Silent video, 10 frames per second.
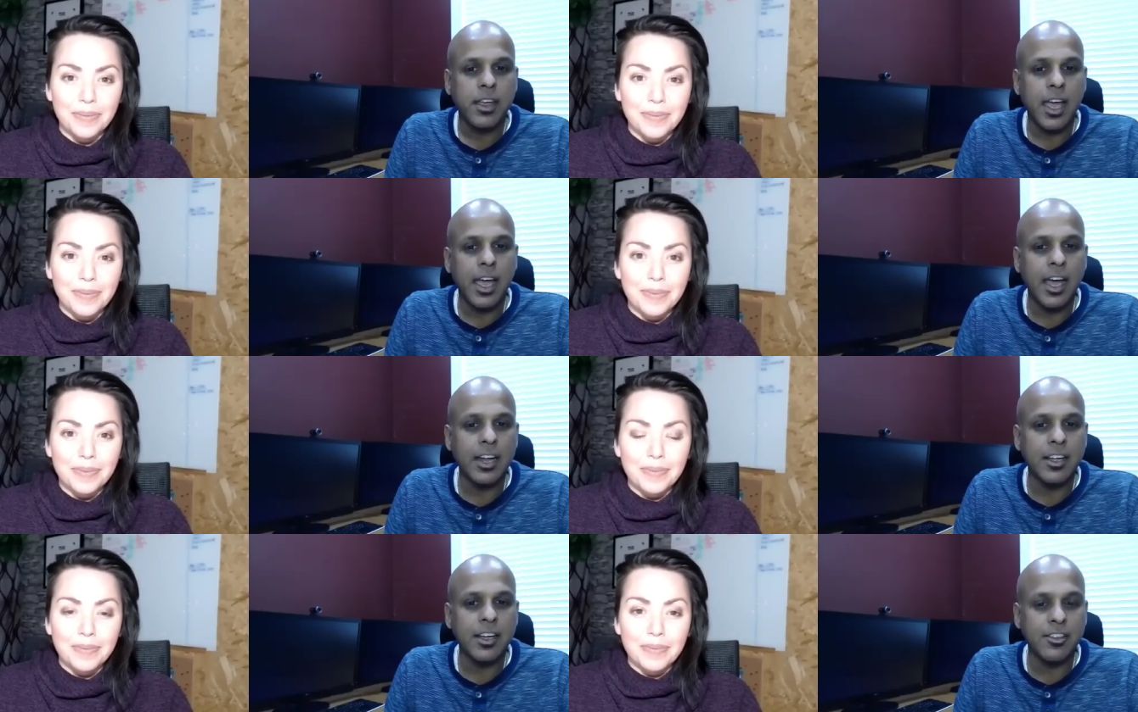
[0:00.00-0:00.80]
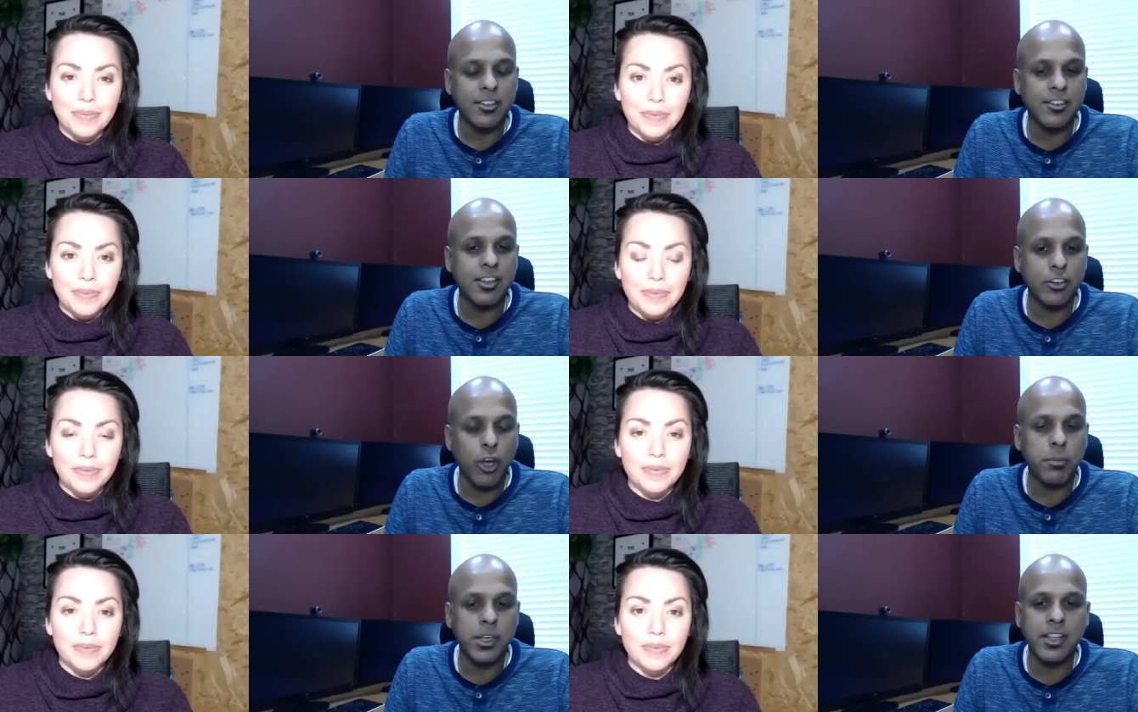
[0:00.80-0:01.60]
Speaker 1: And this is a
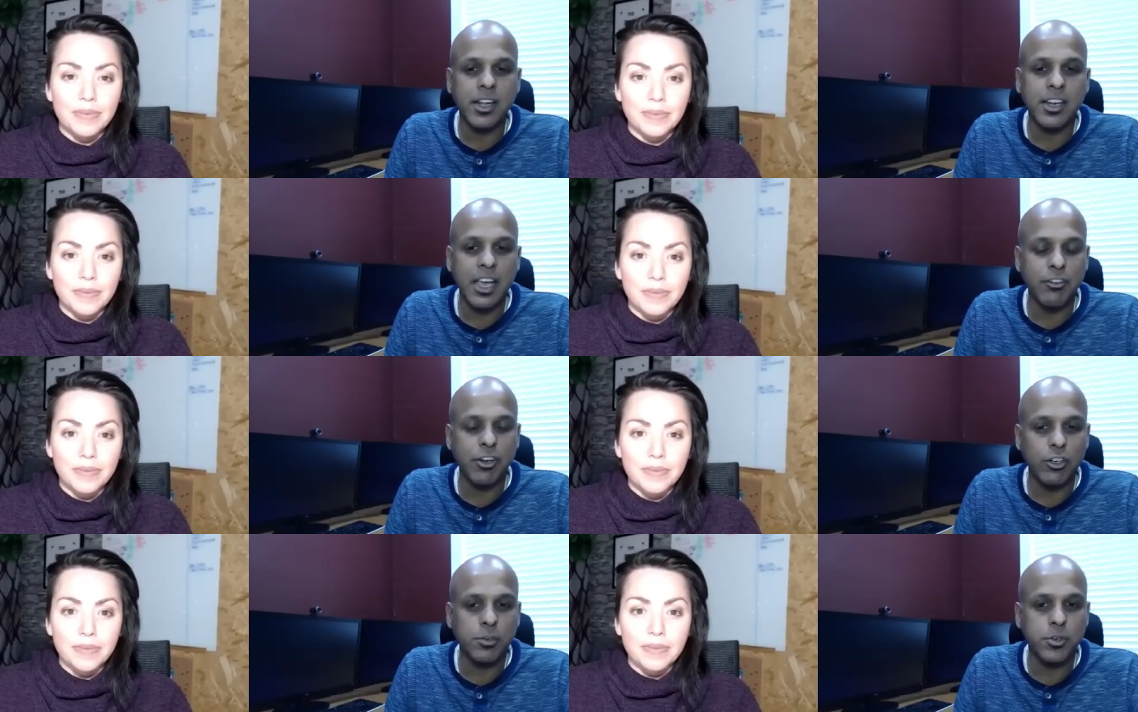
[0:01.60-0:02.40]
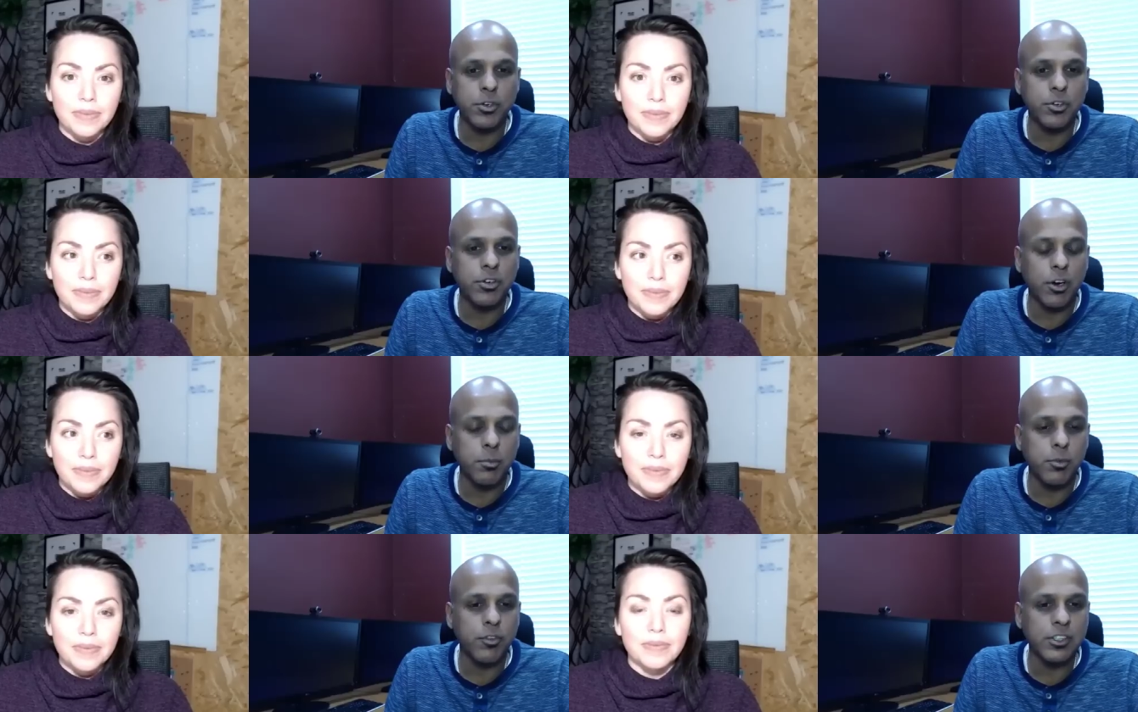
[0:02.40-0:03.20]
topic that every entrepreneur or
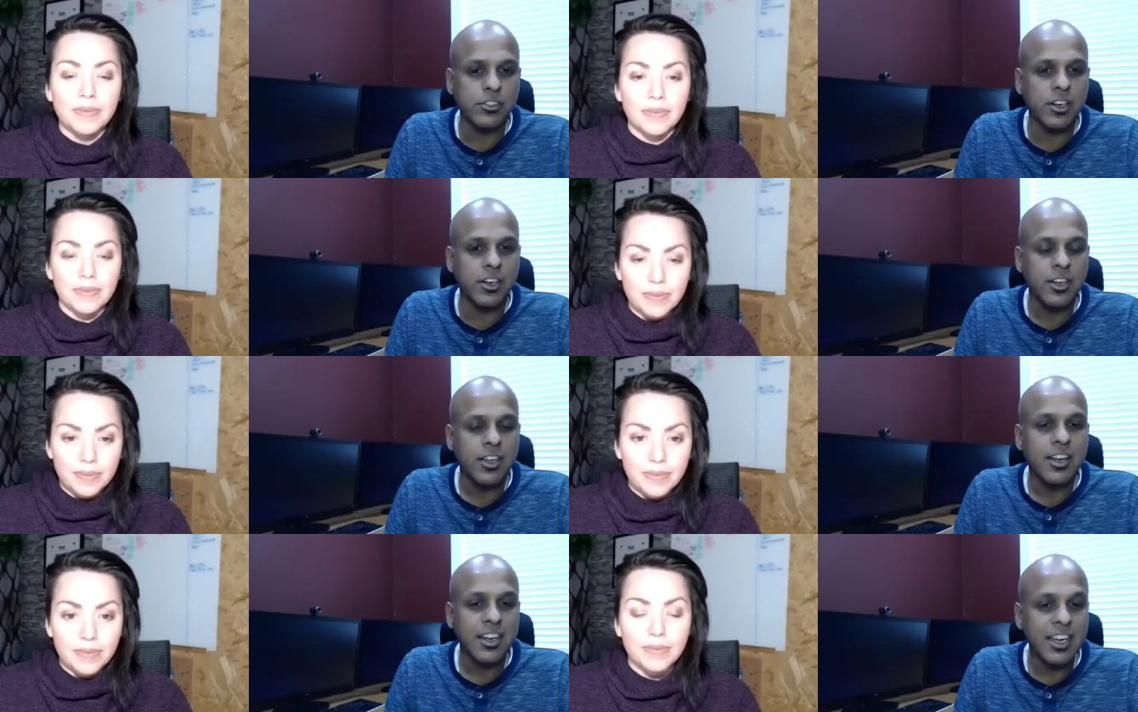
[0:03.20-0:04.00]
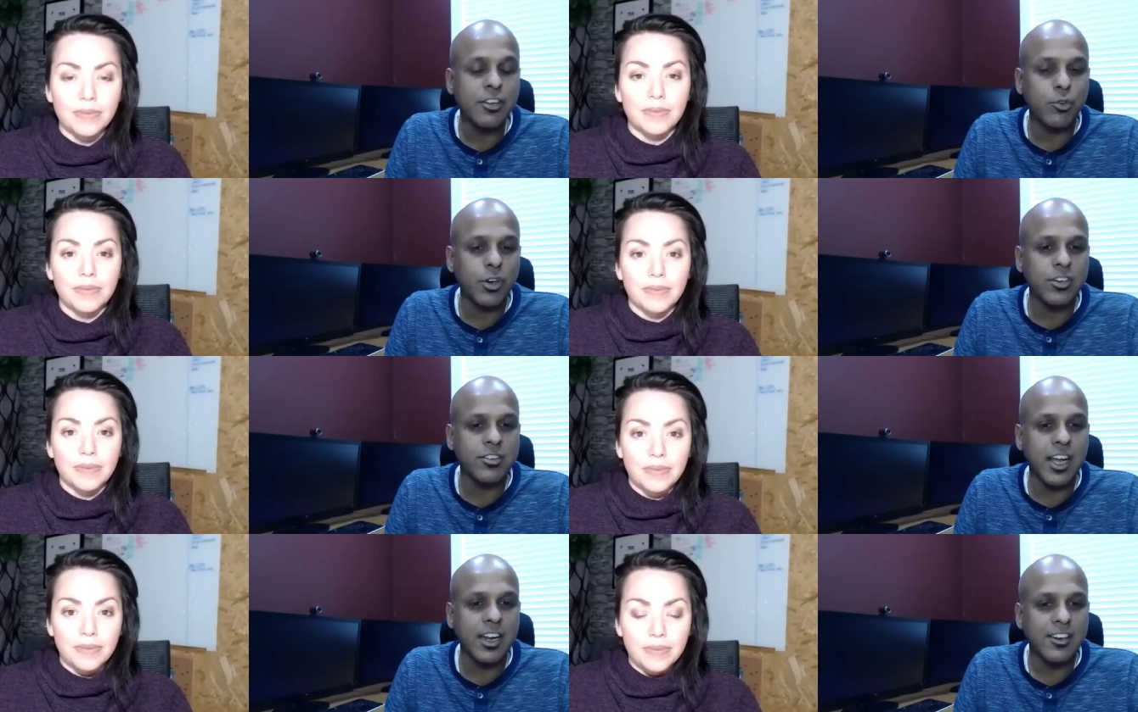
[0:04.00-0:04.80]
professional needs to
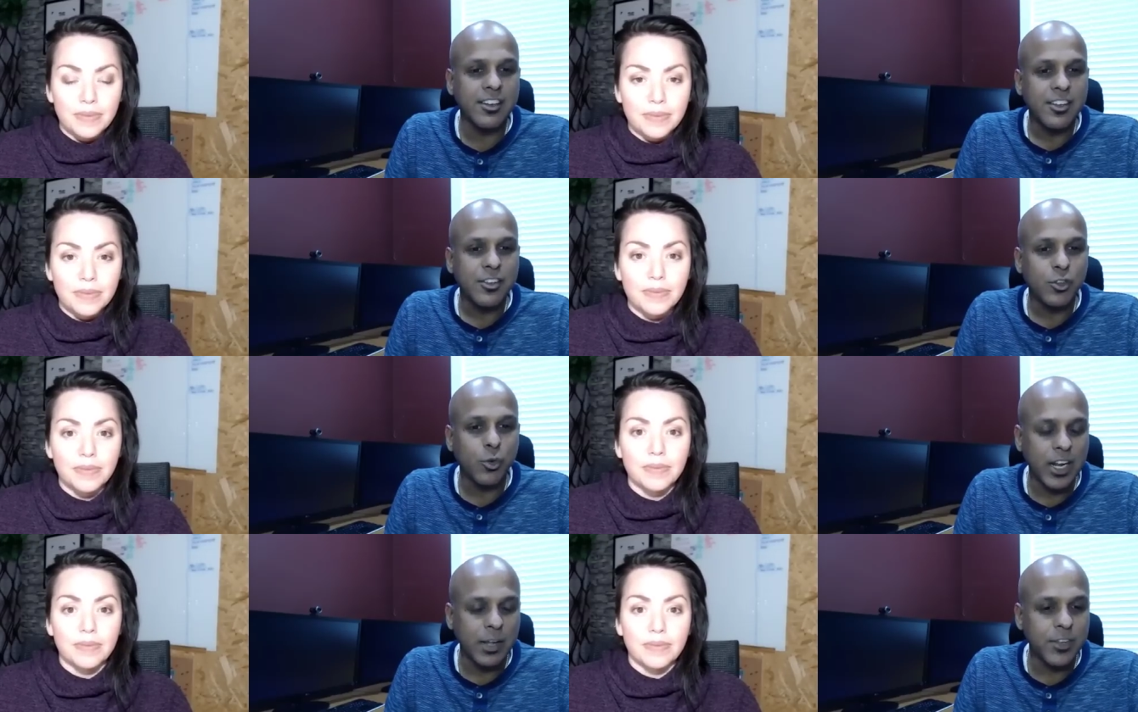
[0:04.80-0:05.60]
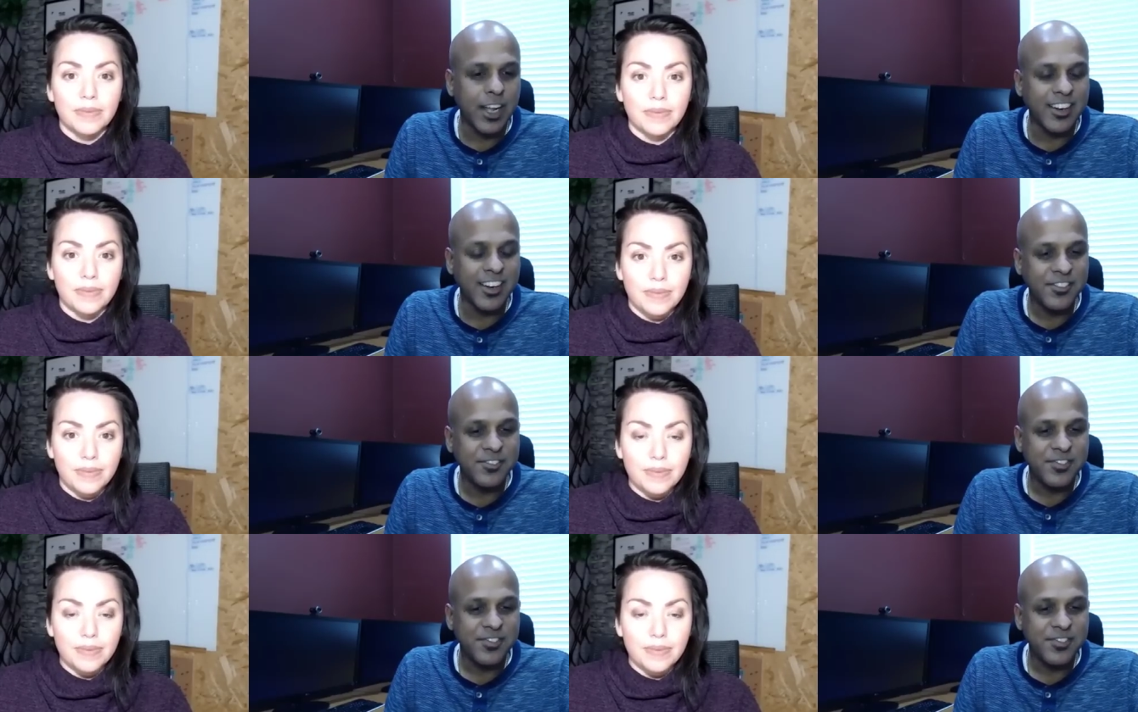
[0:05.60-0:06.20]
understand. So, welcome, Tanya.